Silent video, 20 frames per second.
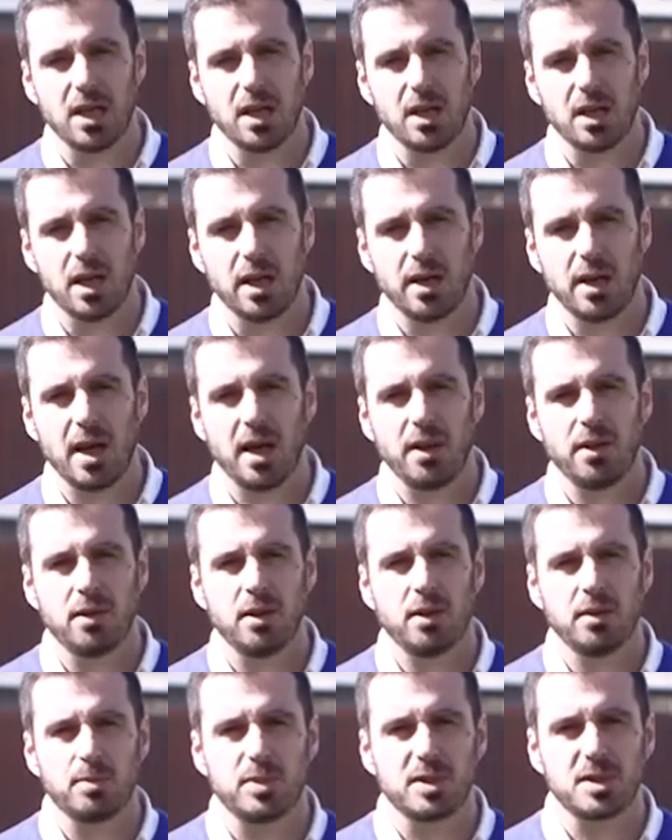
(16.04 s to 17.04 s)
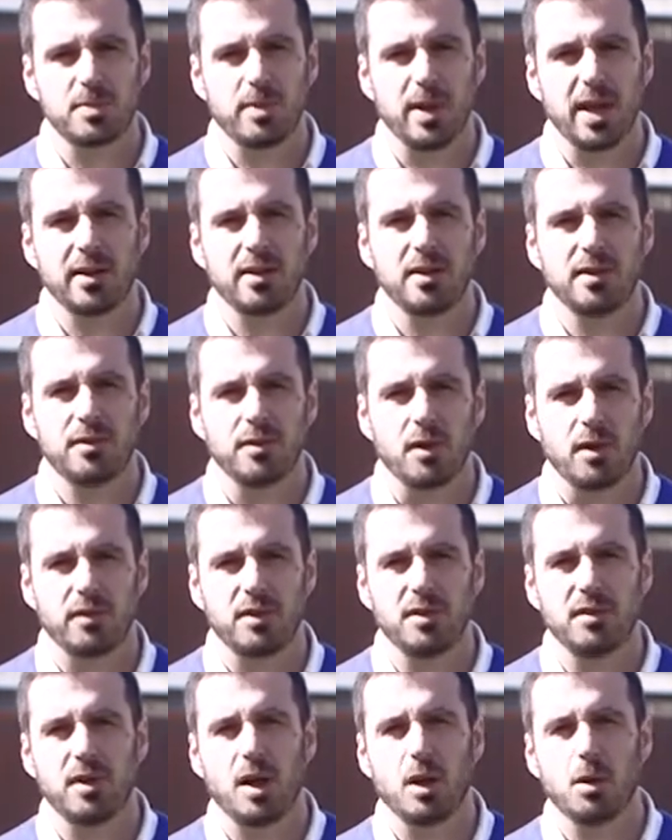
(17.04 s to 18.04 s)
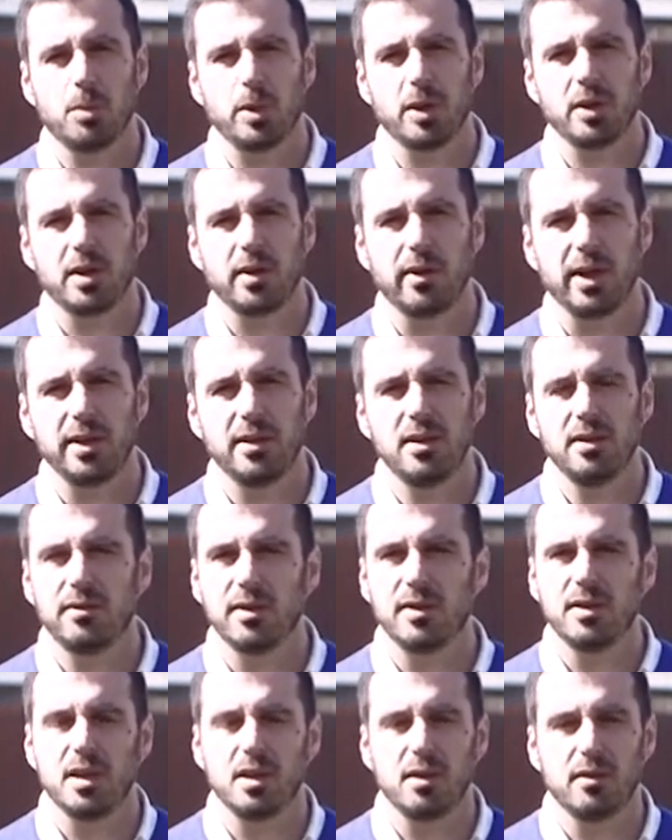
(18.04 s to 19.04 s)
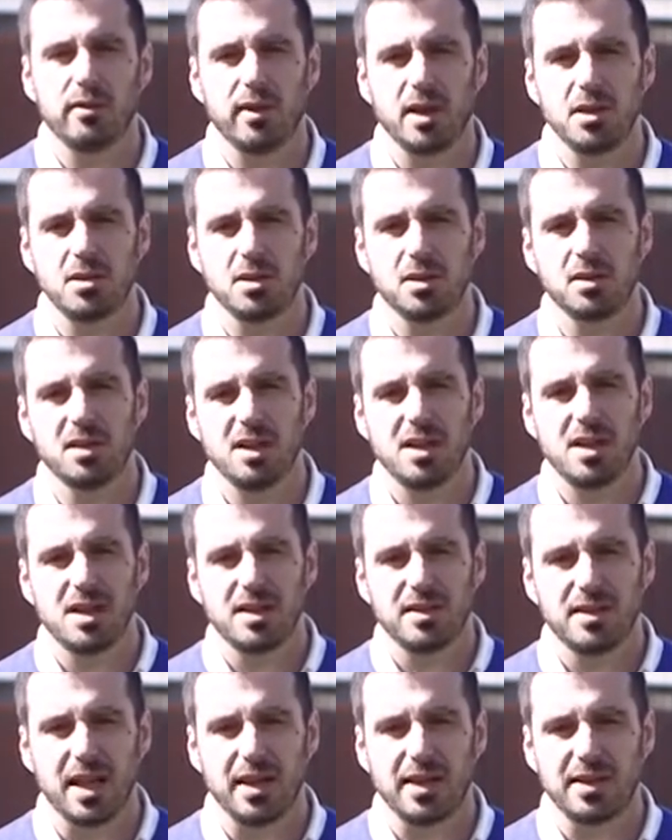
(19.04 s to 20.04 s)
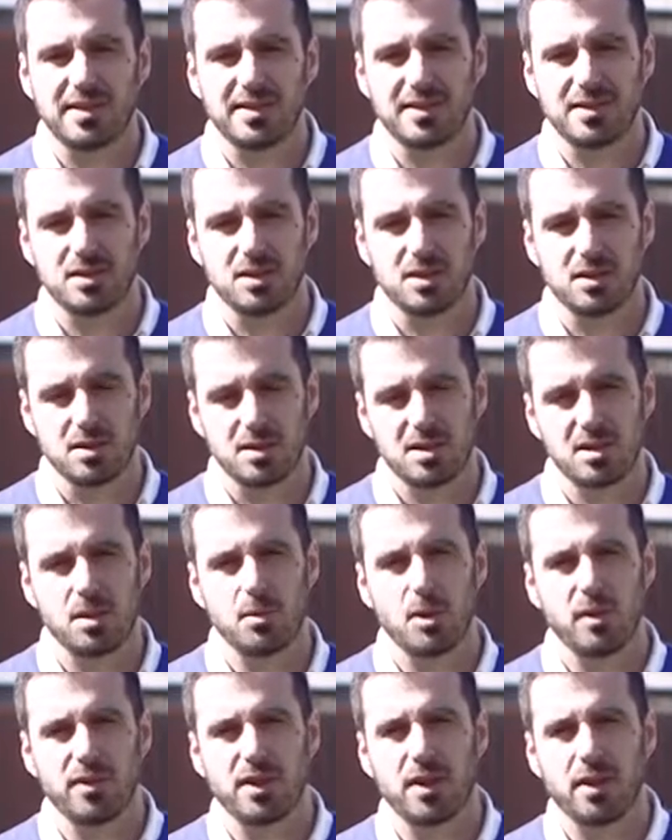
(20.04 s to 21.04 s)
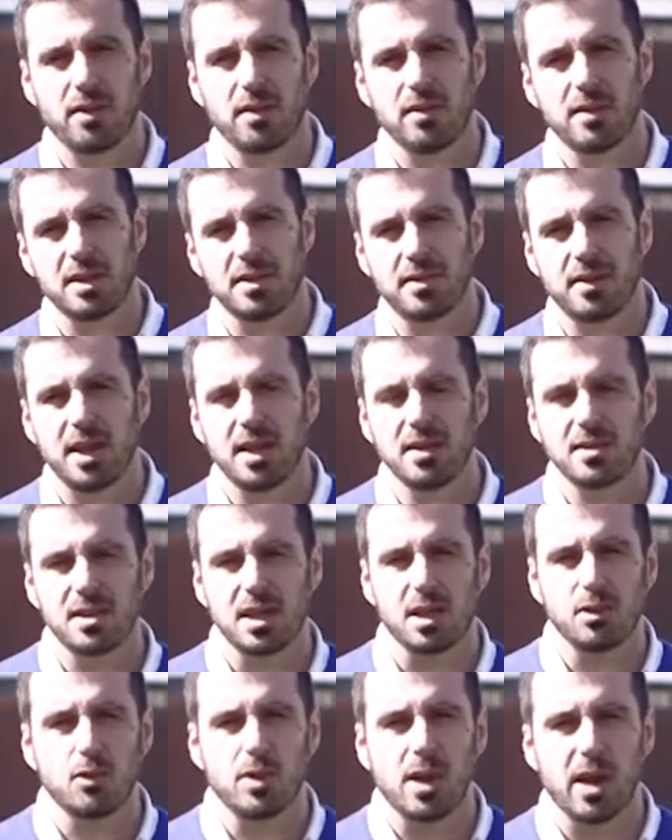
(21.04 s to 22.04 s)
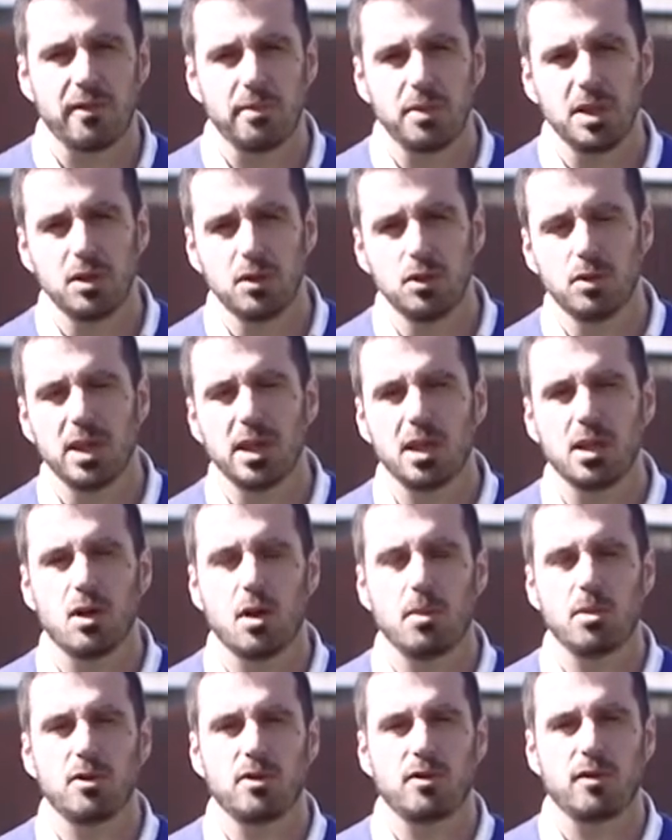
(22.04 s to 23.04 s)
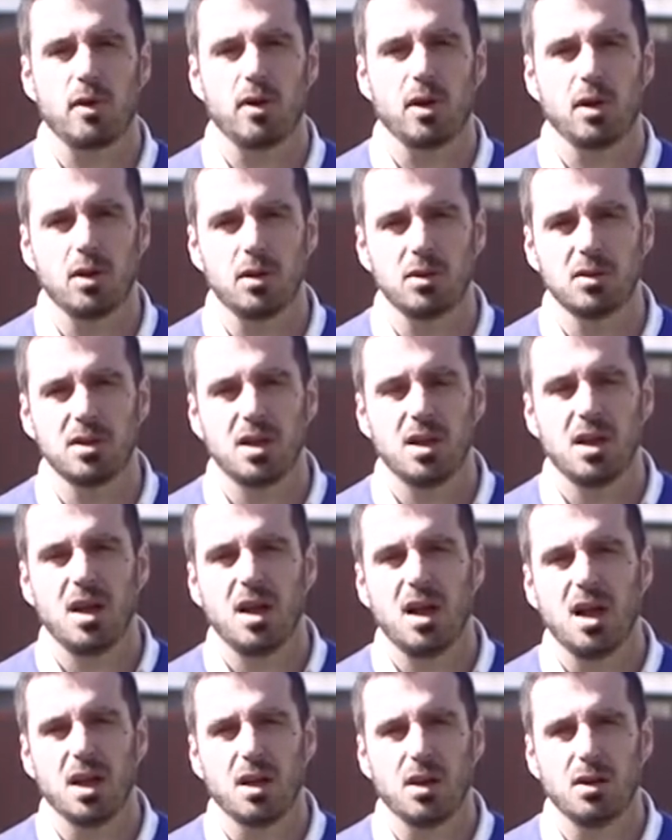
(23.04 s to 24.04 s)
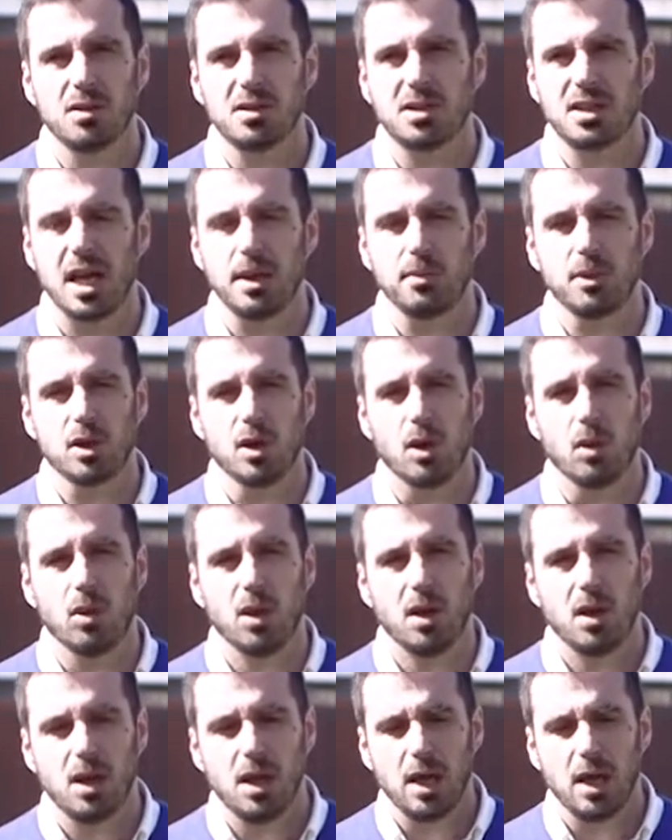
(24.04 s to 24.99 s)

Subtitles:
another perspective of developing creativity, innovation, that it's some of the things that we have been doing in Óbidos for a long time ago.